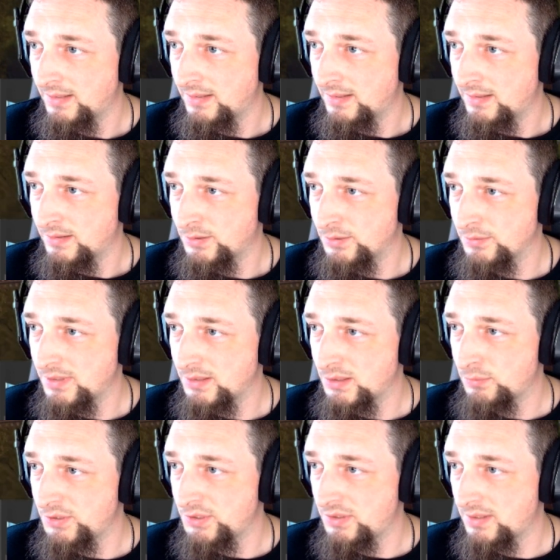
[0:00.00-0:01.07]
So we're going to
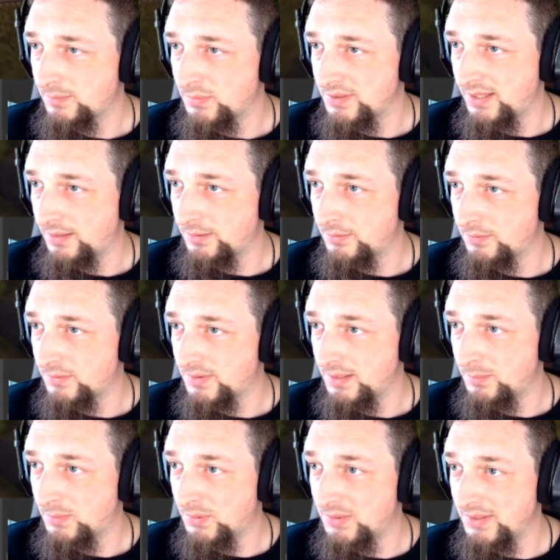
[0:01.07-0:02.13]
switch it up. We're down to 1 hit
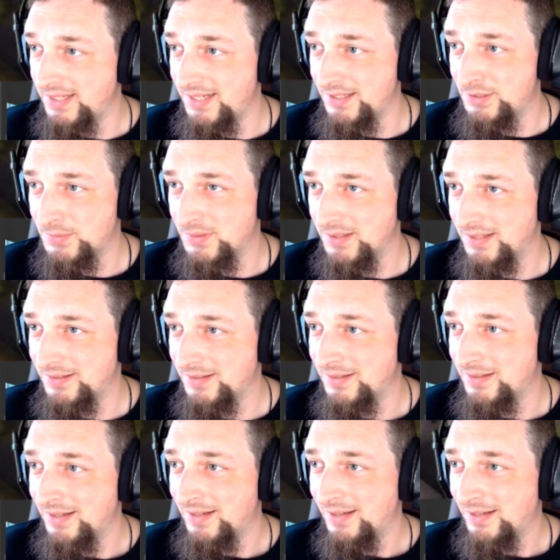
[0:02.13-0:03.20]
point each. We're at
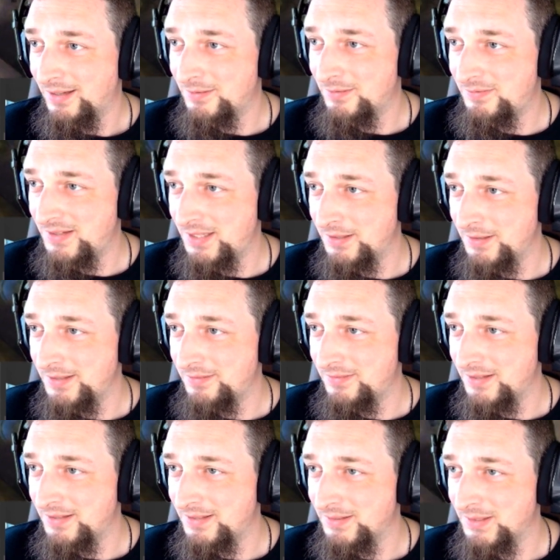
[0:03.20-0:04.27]
a very,
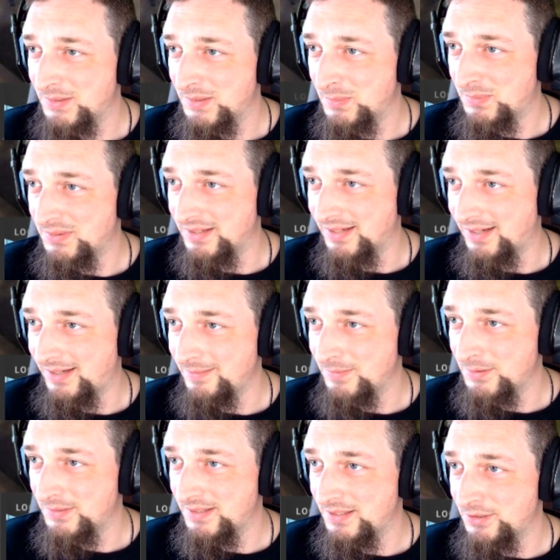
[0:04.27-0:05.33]
very low hit point. I'm
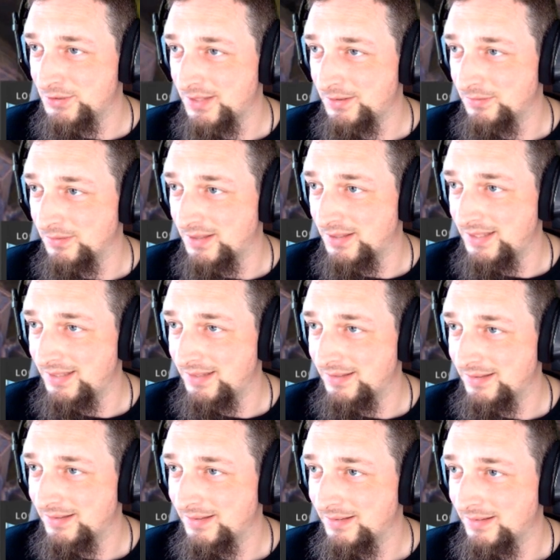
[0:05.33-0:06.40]
going to try running.
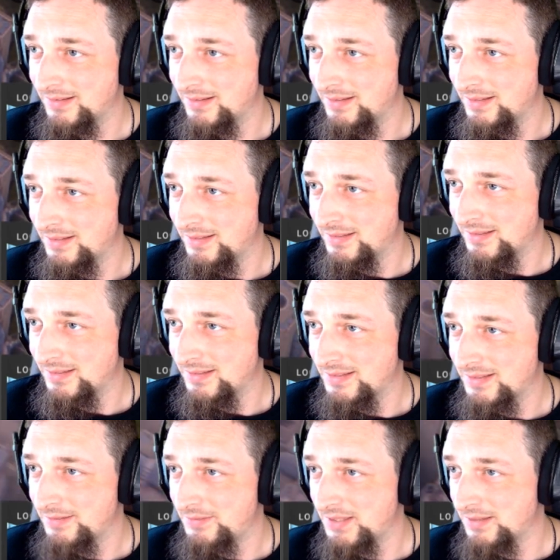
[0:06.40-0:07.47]
See
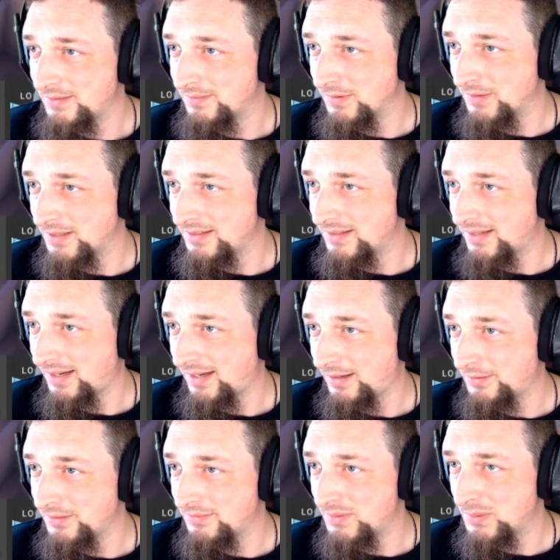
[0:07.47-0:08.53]
if we can run
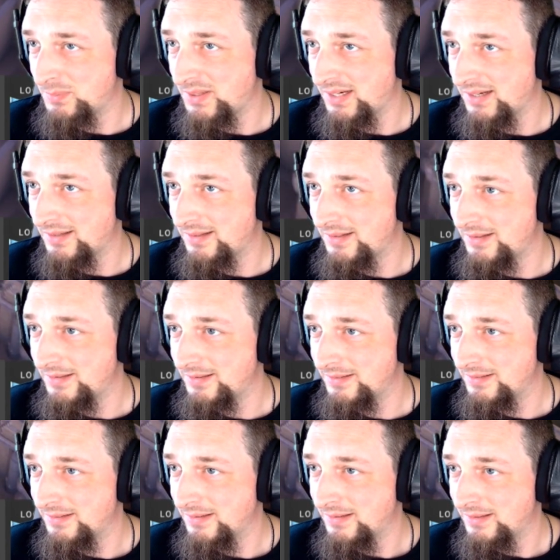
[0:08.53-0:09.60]
out of the path here.
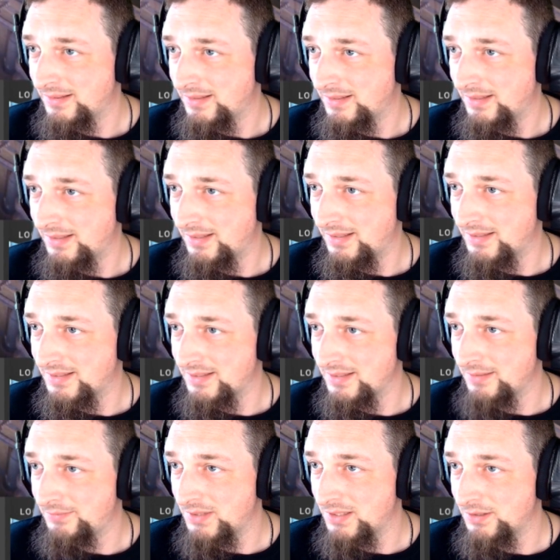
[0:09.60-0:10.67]
And see
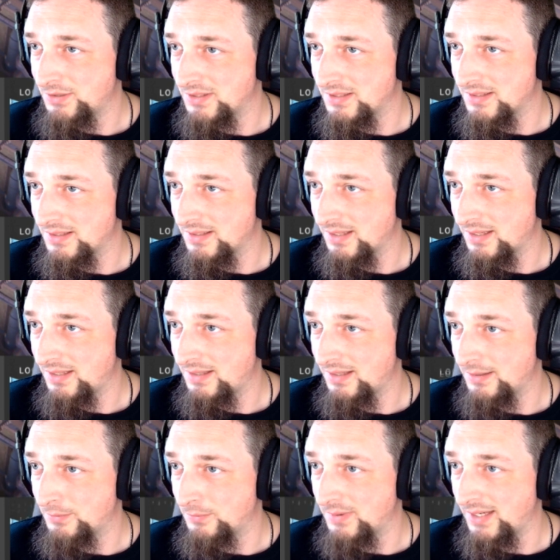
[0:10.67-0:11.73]
if we can just kind of
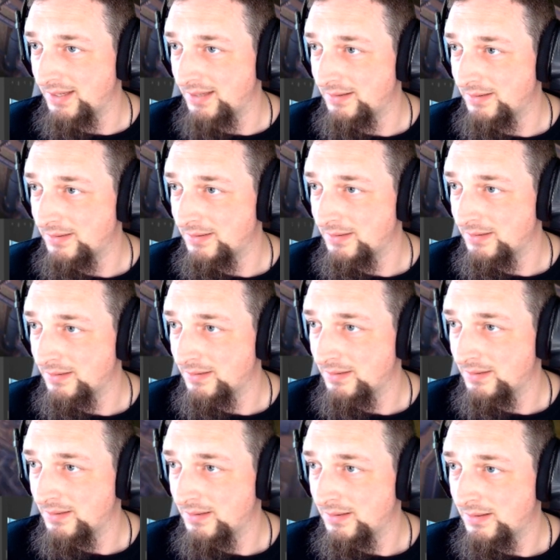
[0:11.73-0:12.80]
get away.
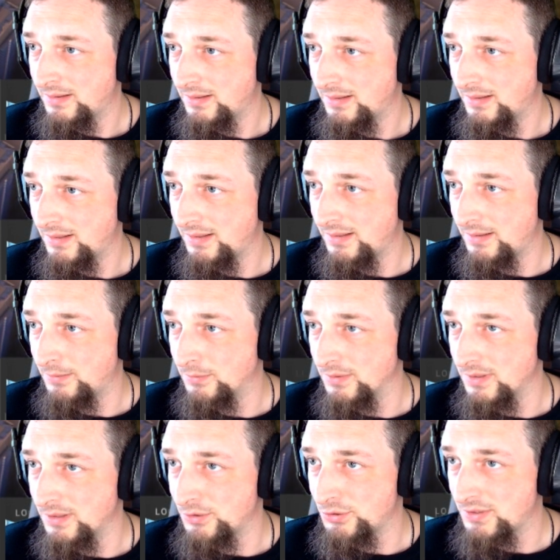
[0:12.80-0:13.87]
And then we're going
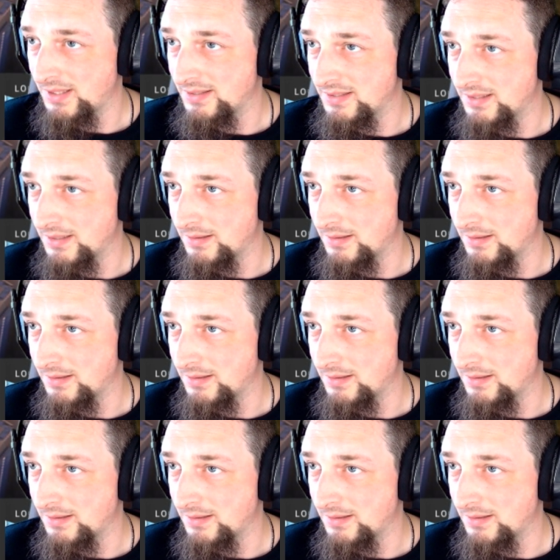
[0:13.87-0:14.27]
to try this out.